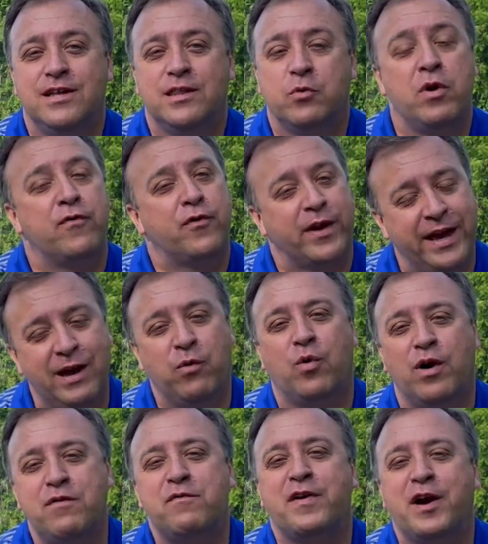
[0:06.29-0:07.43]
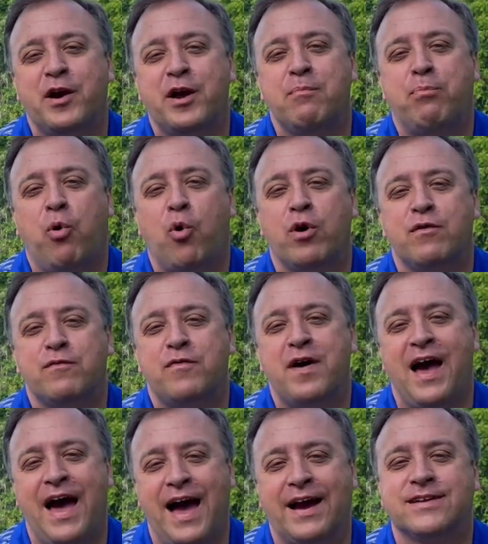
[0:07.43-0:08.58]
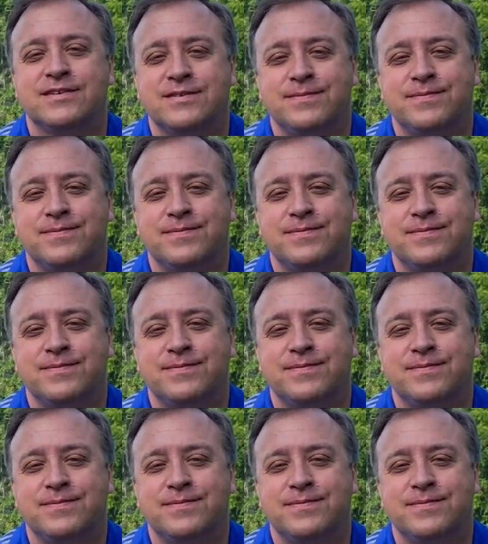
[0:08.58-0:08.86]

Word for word: we forget one very important fact.